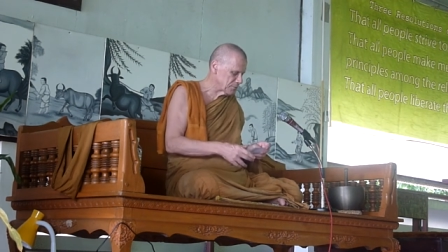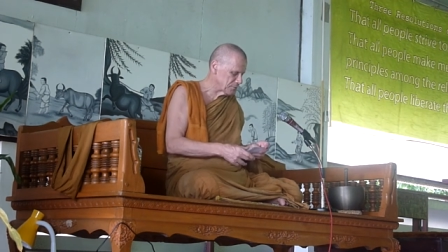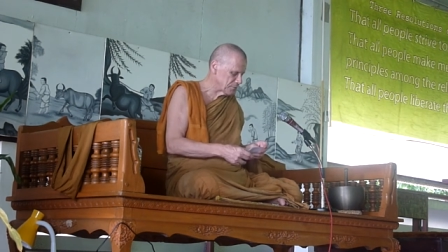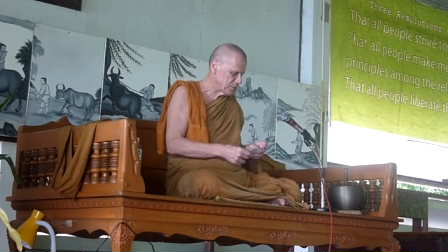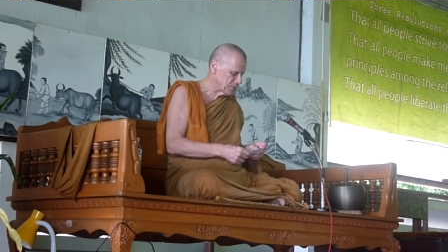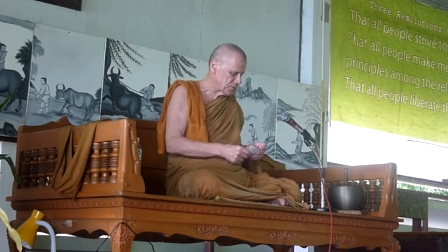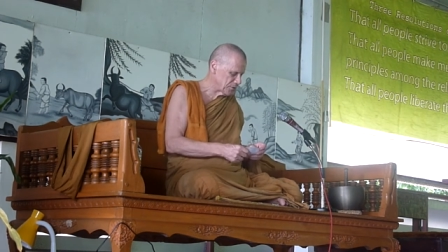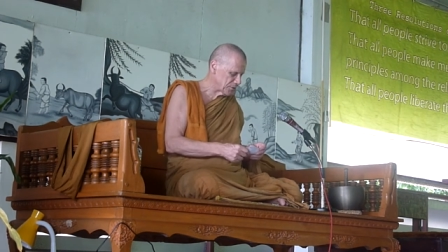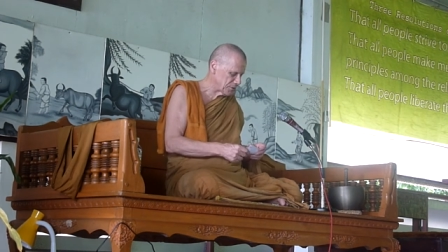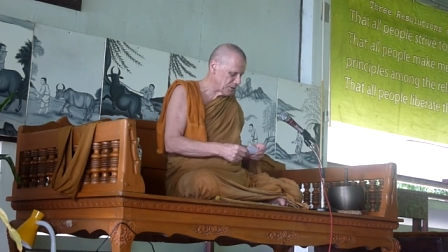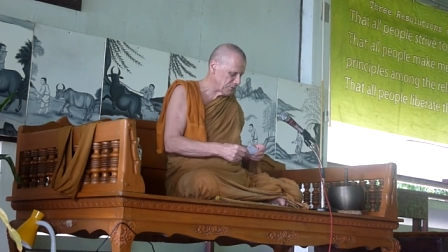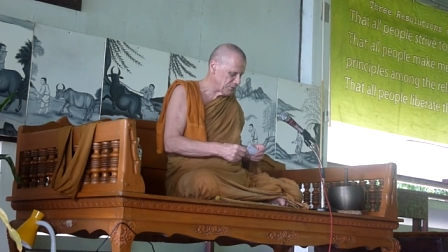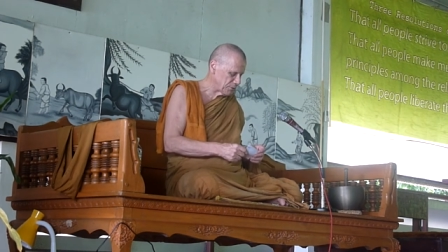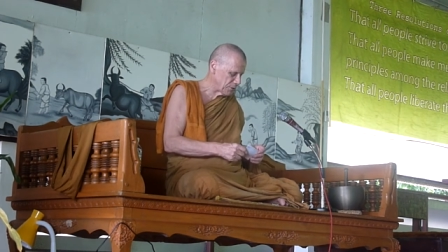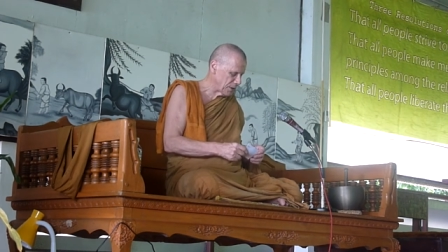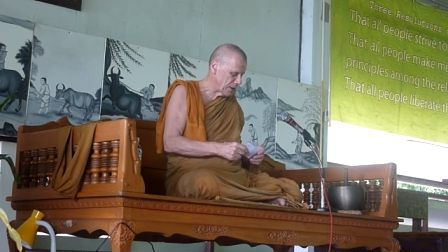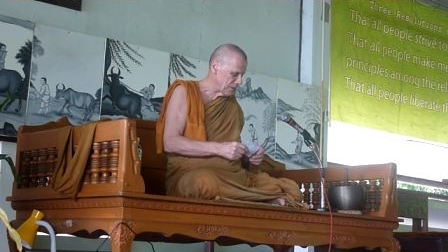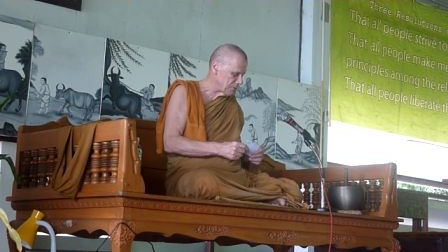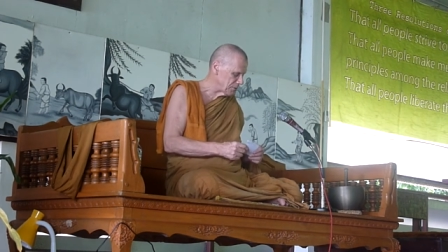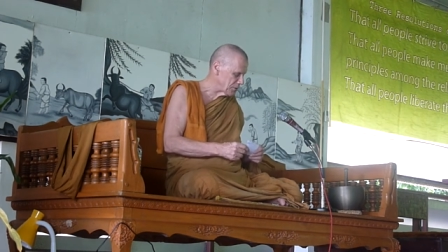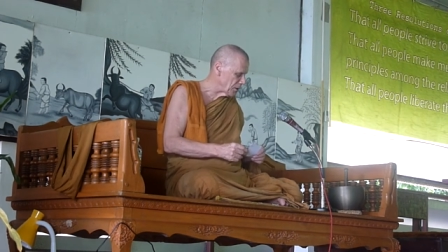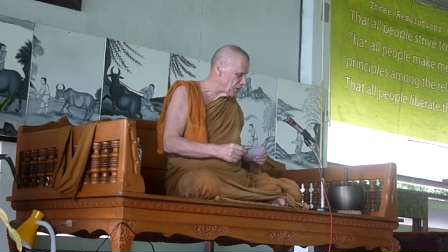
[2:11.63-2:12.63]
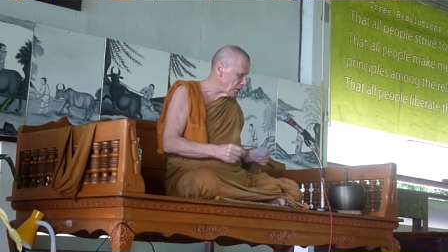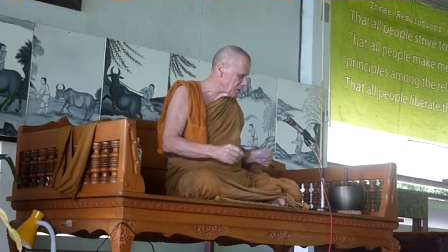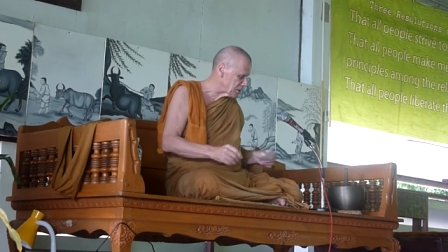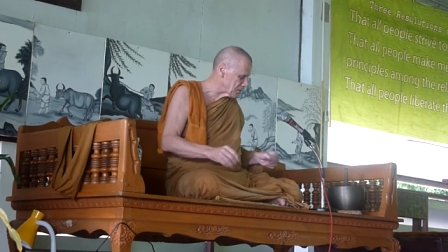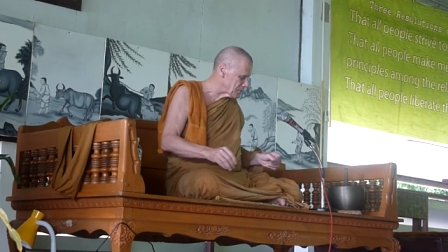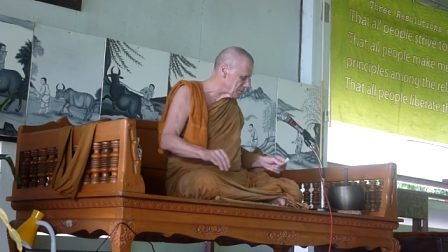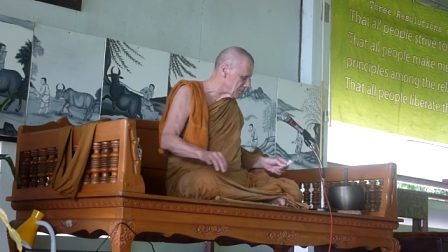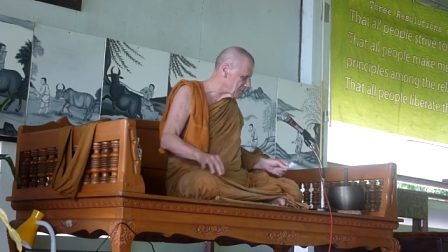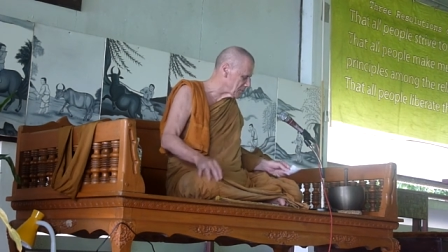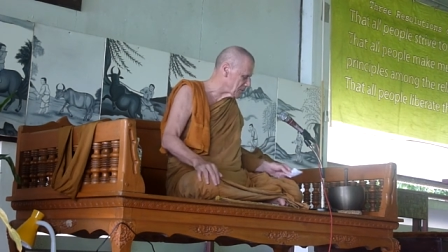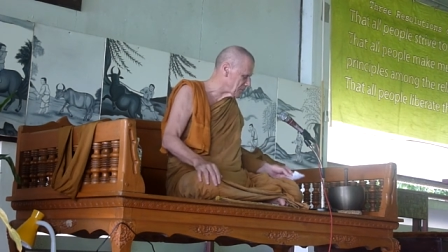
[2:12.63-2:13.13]
if you have an
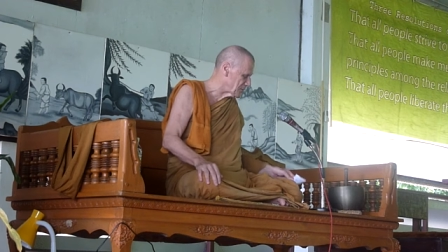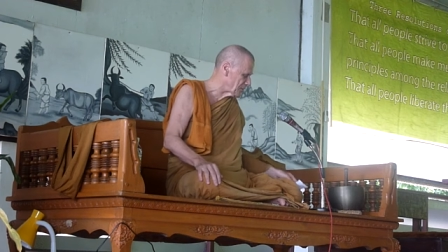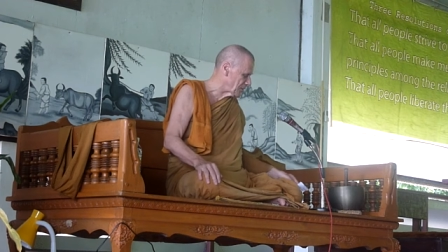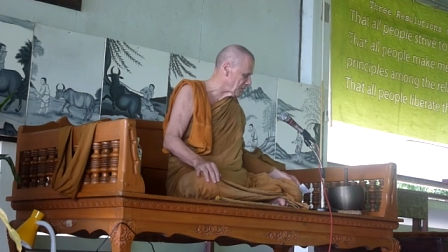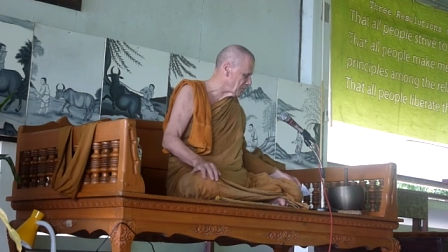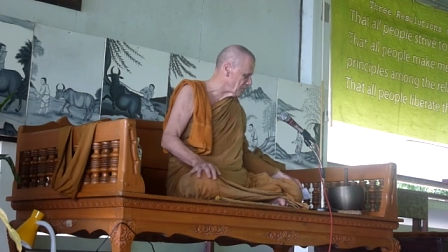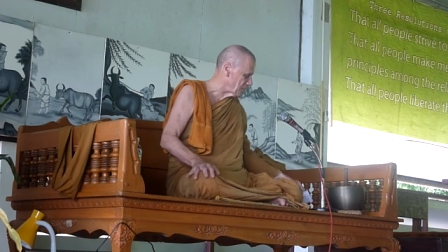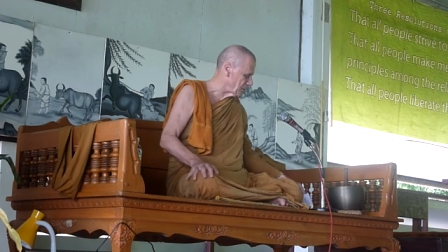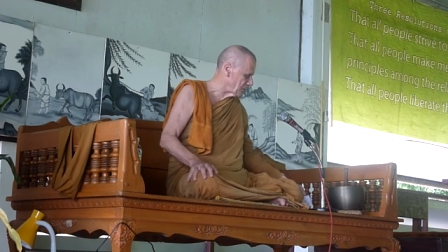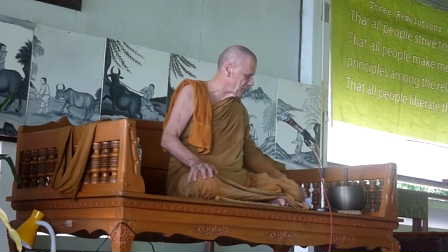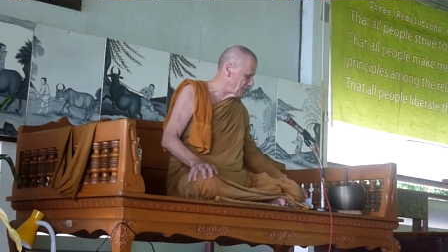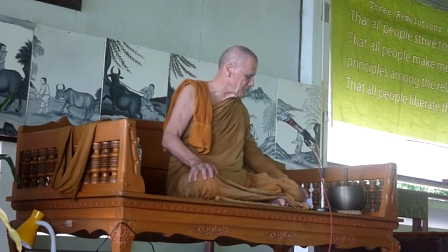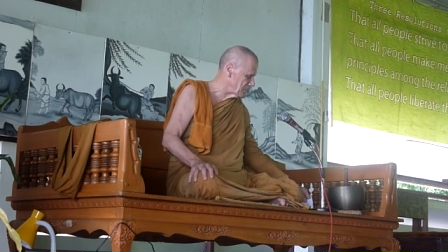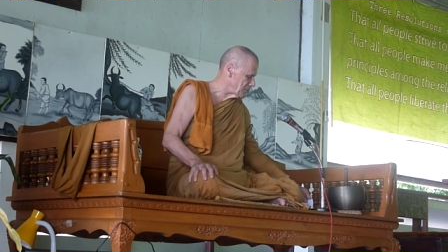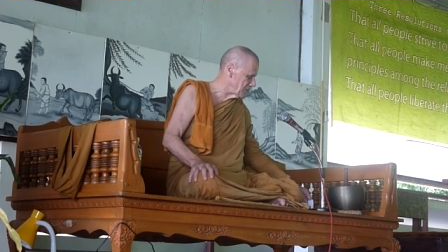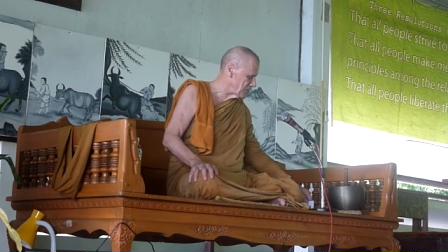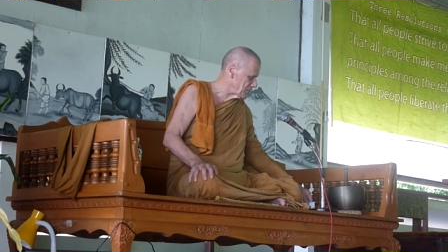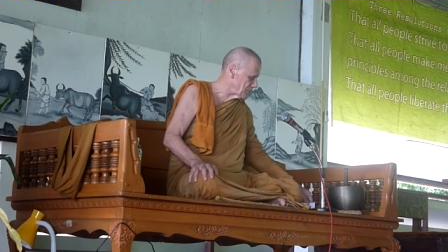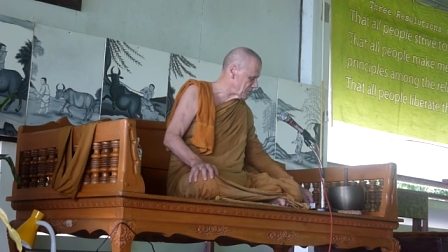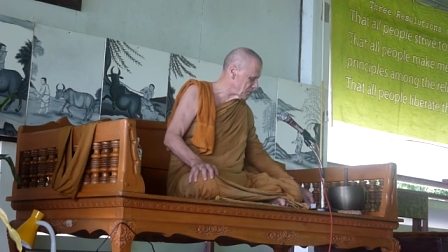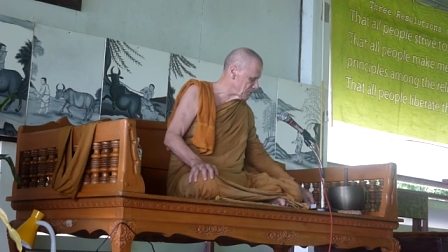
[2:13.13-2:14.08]
argument with somebody, it means